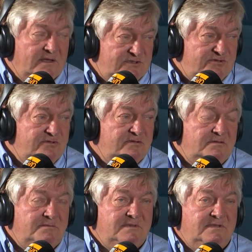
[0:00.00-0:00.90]
Yeah, it's
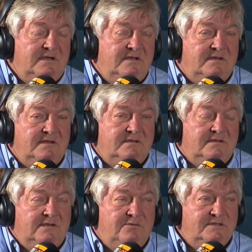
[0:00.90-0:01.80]
true. You know,
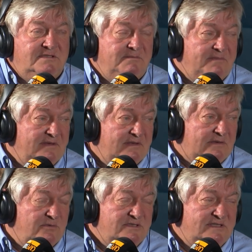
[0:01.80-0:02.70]
it
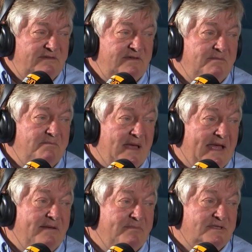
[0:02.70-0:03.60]
was never a
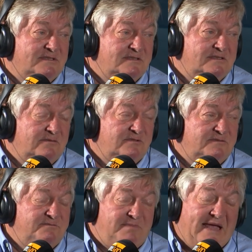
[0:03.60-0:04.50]
bad business. It
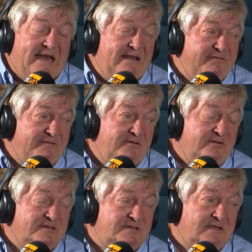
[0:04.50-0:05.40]
was badly
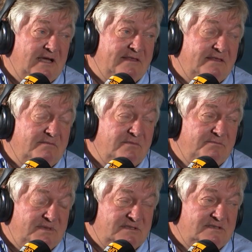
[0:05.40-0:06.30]
focused at the
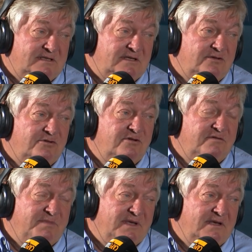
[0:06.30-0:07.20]
business that it could
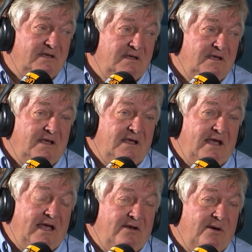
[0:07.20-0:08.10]
have been.
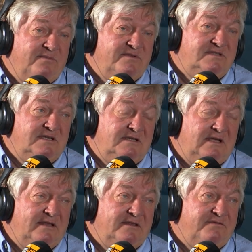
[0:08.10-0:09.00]
And obviously,
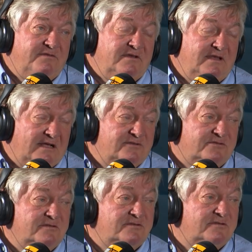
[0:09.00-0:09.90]
they had different
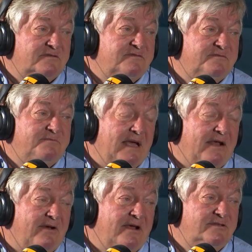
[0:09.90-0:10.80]
cultural sort of
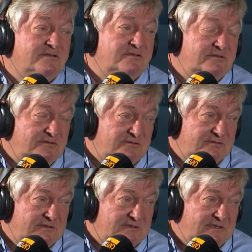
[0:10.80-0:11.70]
backgrounds to
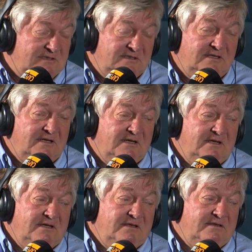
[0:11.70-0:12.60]
it.
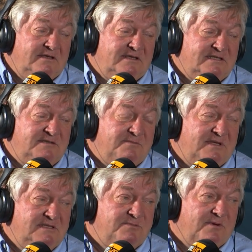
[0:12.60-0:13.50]
The
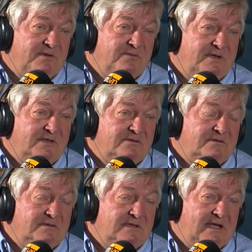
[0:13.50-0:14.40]
disciplines probably weren't
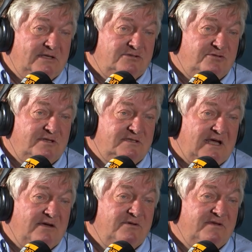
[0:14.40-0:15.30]
as good as
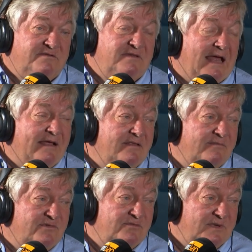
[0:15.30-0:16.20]
I would have liked
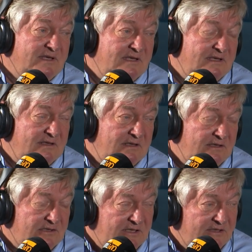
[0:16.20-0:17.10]
them to be
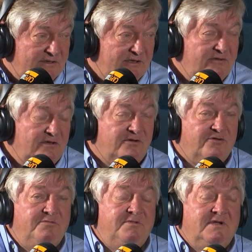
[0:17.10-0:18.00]
in the total
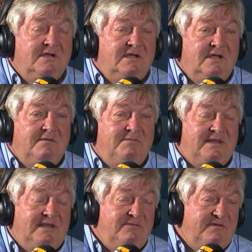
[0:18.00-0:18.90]
group.
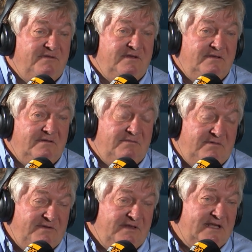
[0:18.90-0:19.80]
But they were
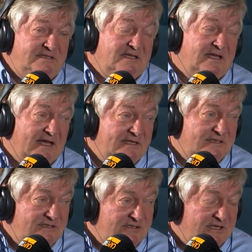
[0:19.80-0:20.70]
fantastic
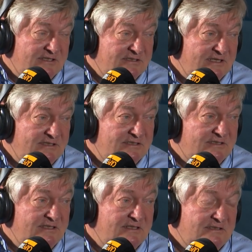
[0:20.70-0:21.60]
guys in Checkers. They
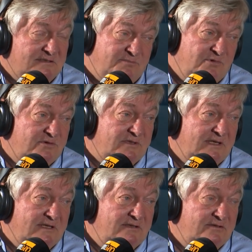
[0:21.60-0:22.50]
just needed support
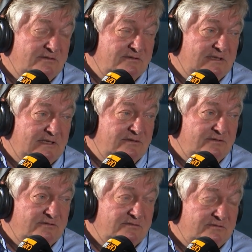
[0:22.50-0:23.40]
and
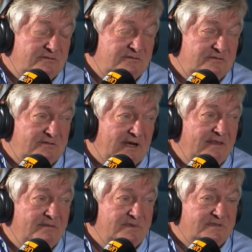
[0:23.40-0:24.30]
to
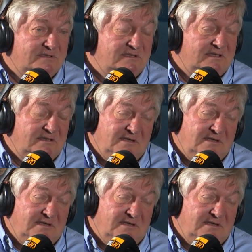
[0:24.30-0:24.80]
run the business.